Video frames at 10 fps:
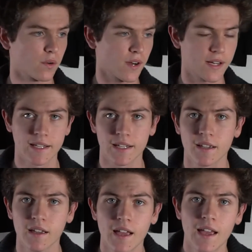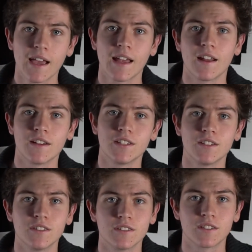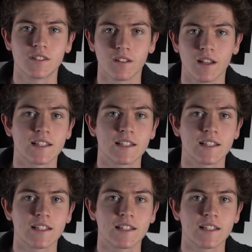right here, and I had to use the light